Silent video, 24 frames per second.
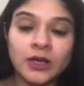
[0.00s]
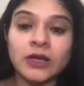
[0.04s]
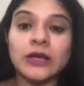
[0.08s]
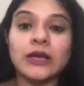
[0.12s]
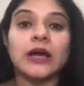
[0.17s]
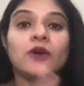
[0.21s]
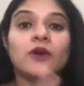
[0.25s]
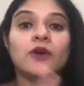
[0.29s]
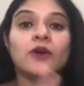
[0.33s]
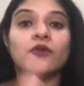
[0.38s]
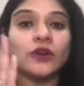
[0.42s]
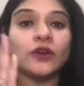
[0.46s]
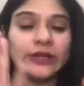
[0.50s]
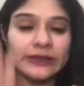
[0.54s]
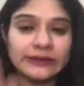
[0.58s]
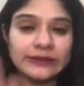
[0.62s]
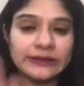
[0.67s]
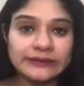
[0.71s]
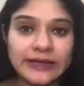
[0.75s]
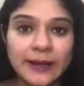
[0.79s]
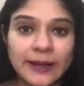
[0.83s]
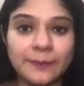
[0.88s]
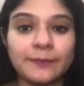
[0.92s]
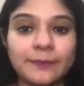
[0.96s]
For
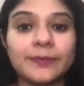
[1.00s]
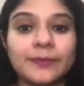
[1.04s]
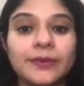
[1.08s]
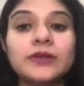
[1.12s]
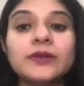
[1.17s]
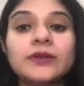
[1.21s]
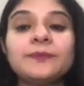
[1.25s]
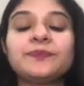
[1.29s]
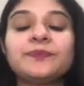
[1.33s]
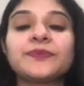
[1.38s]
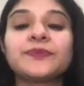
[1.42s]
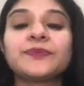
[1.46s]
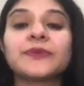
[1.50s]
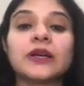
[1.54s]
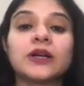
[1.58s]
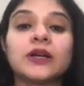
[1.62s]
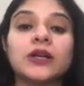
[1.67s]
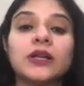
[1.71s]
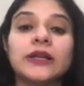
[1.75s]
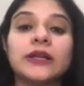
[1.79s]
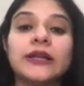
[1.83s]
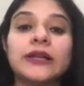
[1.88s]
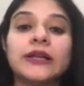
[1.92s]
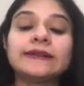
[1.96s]
example,
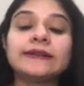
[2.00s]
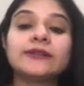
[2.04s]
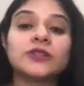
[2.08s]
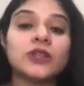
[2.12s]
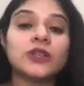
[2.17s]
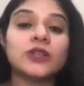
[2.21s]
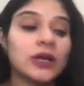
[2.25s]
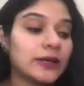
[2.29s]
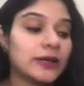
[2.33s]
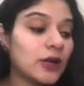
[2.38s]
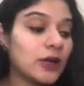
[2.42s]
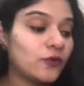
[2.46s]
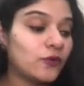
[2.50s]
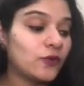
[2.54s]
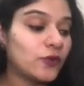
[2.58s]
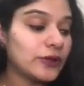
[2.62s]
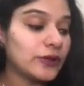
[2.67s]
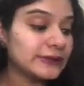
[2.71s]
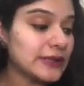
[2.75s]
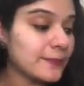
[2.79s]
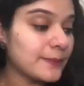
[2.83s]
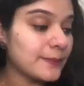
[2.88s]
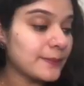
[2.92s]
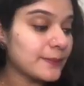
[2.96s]
let's uh, now for
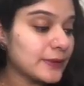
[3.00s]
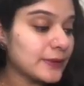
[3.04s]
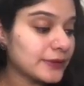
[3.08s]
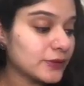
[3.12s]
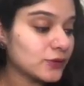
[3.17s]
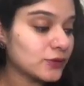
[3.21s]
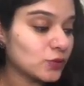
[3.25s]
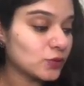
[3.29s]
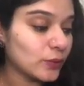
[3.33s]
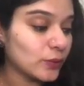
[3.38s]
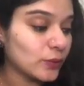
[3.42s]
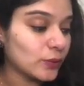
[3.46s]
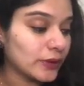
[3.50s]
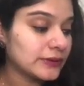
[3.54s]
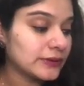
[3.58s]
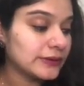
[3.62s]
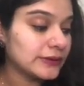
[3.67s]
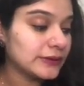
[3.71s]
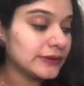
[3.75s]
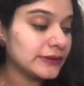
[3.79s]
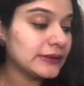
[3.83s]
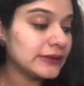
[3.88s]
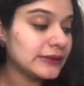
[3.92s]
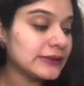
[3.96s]
example this one. This
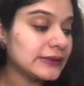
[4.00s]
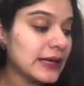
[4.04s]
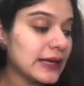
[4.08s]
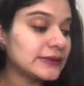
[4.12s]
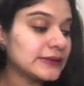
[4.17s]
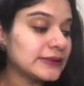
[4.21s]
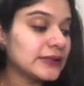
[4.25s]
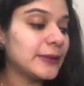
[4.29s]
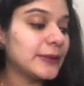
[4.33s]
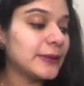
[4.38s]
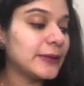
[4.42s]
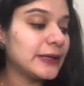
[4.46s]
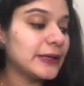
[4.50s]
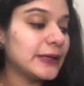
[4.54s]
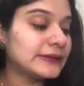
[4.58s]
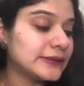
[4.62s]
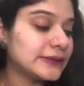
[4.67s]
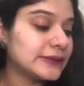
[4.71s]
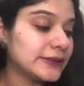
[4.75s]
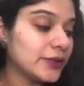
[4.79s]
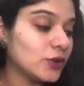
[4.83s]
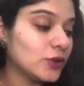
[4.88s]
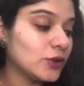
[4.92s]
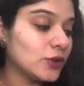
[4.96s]
has the
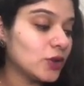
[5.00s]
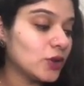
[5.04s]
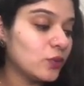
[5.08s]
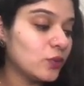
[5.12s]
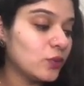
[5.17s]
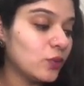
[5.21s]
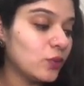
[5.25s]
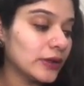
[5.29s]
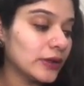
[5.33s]
basicity of one.